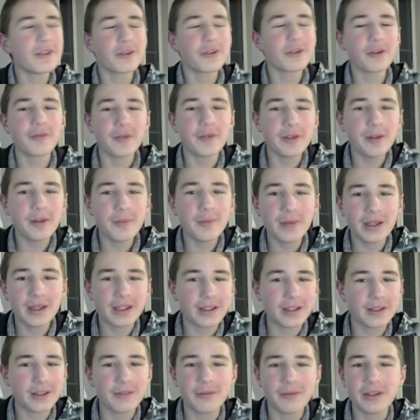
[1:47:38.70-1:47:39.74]
do you want to make
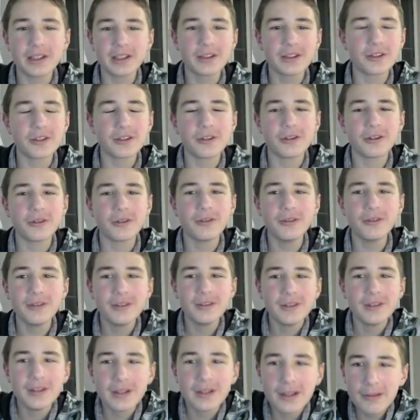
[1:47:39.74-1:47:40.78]
a quick draw?
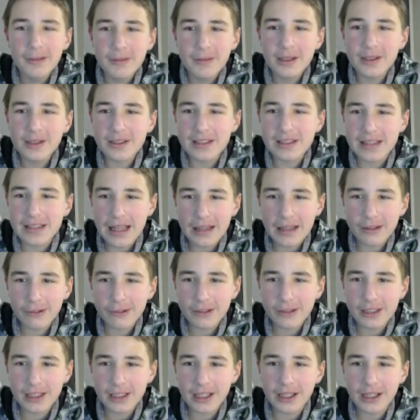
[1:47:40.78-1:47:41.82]
Because that
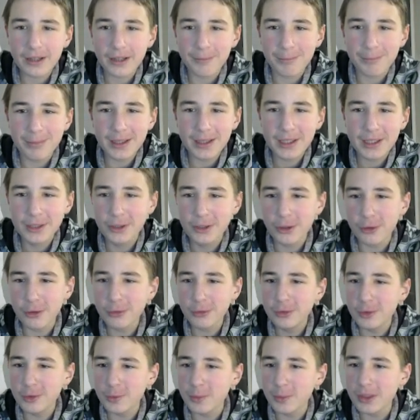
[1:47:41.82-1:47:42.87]
looks like a big draw
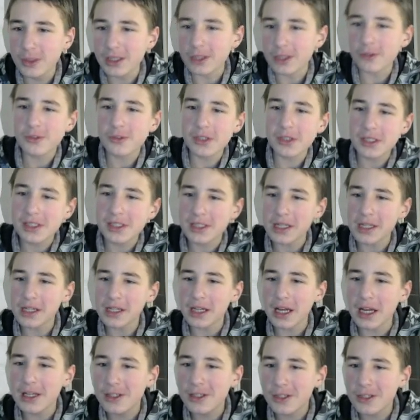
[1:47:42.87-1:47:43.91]
to me. You just take
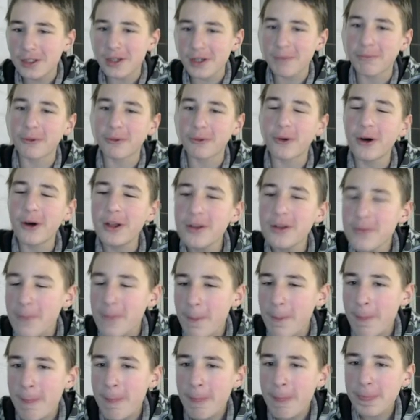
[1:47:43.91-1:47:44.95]
h3 pawn.
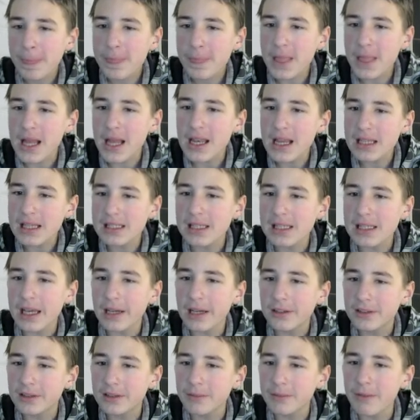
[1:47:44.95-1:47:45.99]
Then I
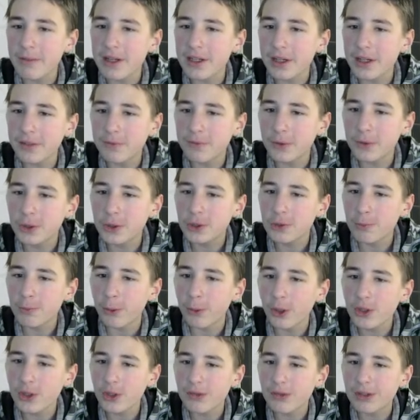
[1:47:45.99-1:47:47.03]
sack my knight for 2
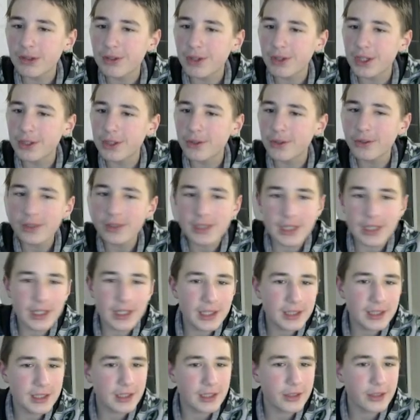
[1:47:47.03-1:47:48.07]
pawns with trade rooks, and
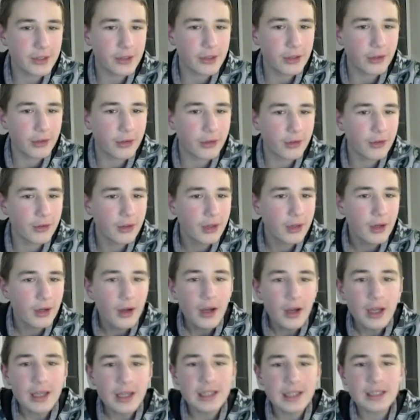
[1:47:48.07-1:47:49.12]
it's a draw.
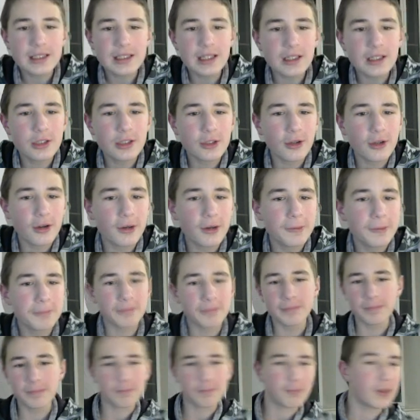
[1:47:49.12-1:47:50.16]
Is it your
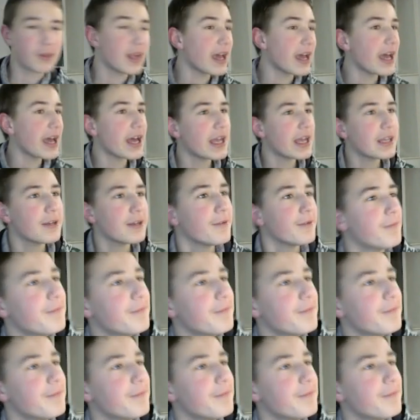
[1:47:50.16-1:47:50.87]
plan?